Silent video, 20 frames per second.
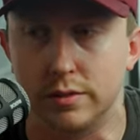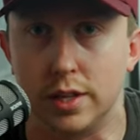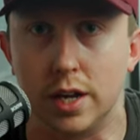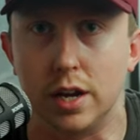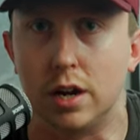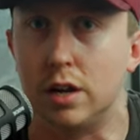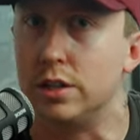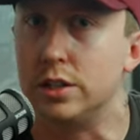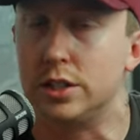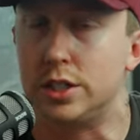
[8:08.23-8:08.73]
They
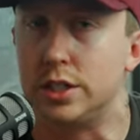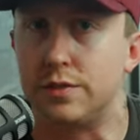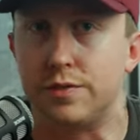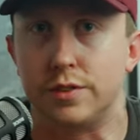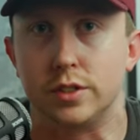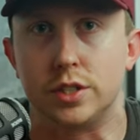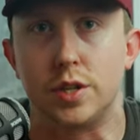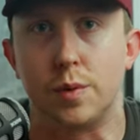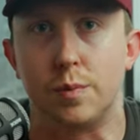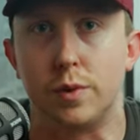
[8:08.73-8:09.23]
aren't just
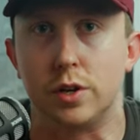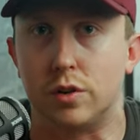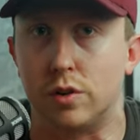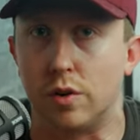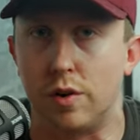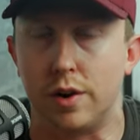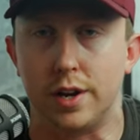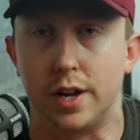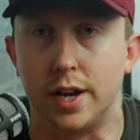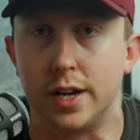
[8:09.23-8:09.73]
for someone
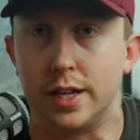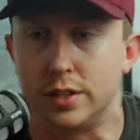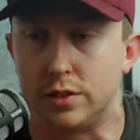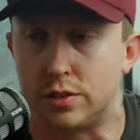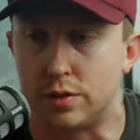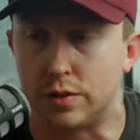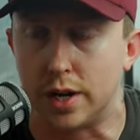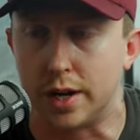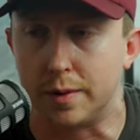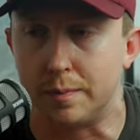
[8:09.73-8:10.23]
growing on
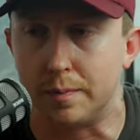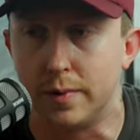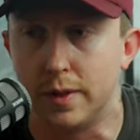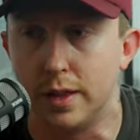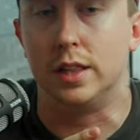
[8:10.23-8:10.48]
Instagram.